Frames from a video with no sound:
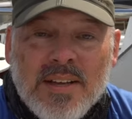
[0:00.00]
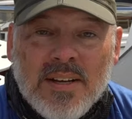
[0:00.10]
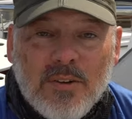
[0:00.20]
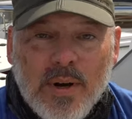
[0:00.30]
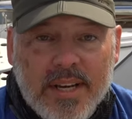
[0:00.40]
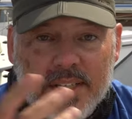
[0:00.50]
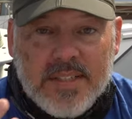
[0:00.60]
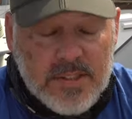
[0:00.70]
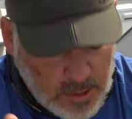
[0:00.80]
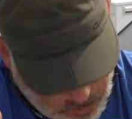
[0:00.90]
All right,
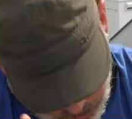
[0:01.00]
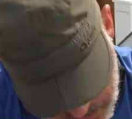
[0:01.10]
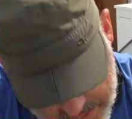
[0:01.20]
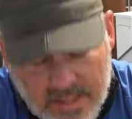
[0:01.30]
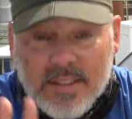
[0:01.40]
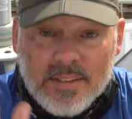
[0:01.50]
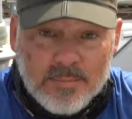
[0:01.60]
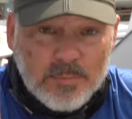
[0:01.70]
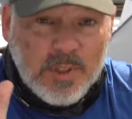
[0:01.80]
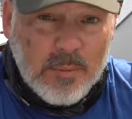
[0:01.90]
so
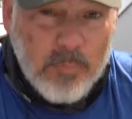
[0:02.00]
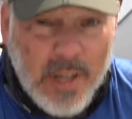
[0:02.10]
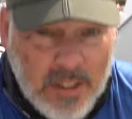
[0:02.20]
my